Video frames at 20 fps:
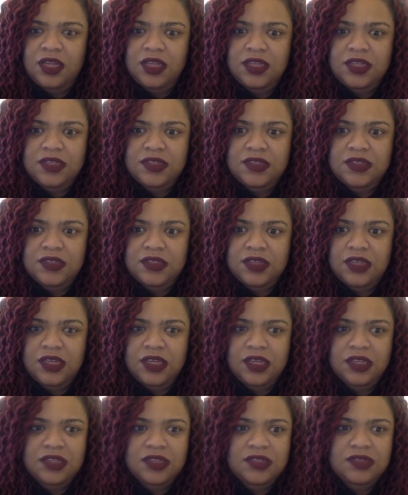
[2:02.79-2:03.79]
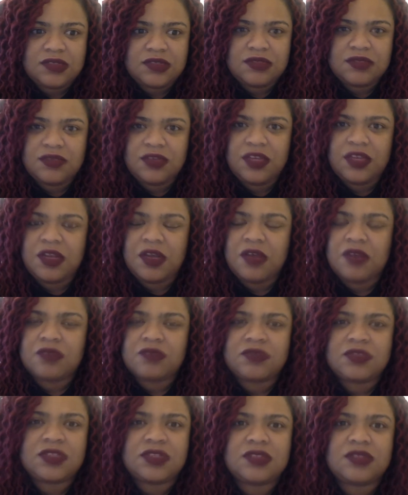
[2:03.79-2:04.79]
Let's see, just
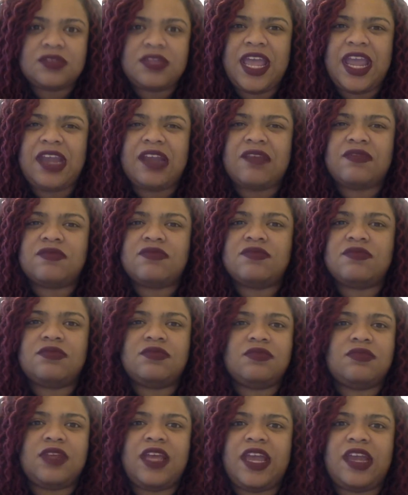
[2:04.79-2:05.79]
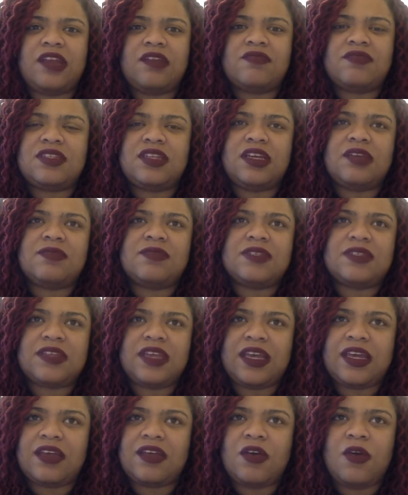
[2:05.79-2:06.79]
negative stigmas
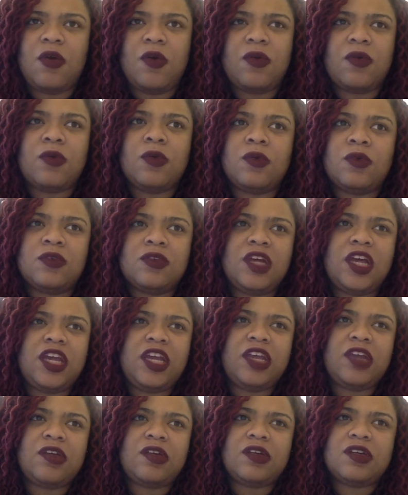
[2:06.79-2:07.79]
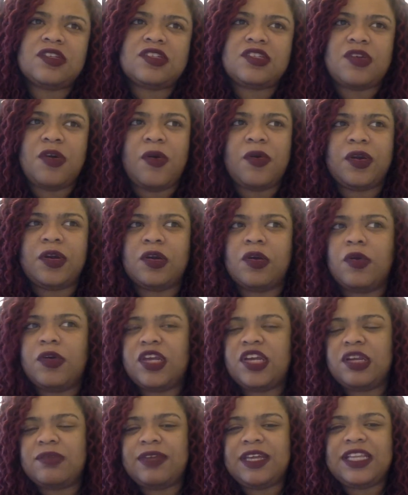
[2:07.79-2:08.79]
like, oh, you're a stoner, oh,
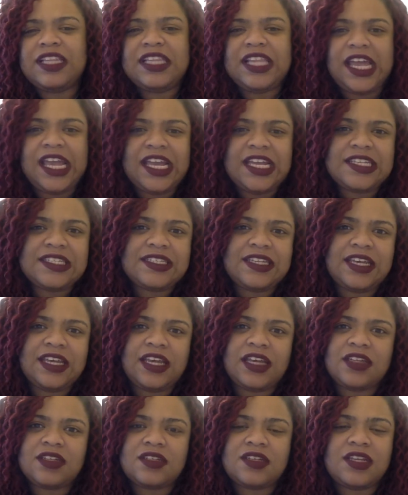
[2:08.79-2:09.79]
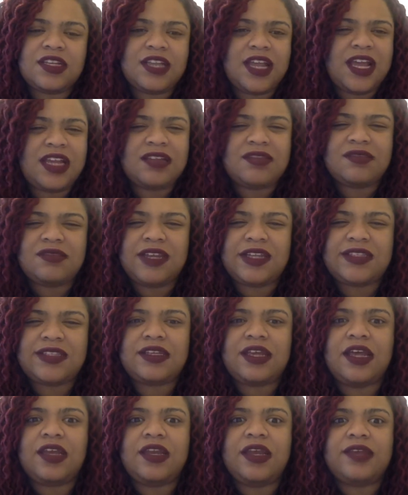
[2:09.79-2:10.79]
you're gonna be lazy. That's
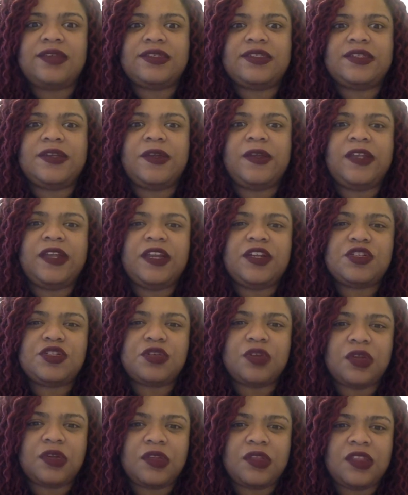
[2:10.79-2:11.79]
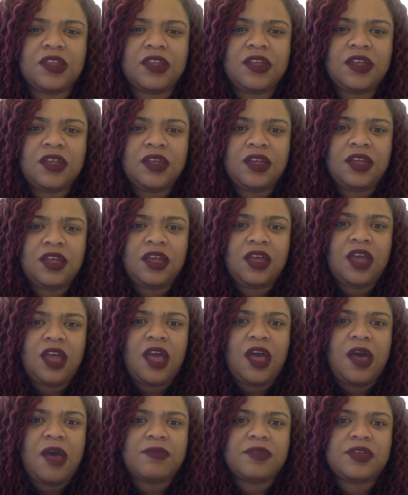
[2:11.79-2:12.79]
not necessarily the truth.
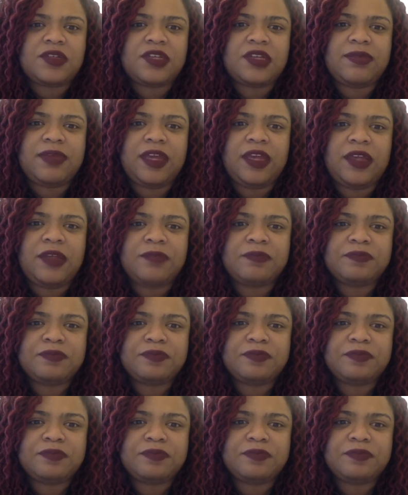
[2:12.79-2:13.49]
There's gonna be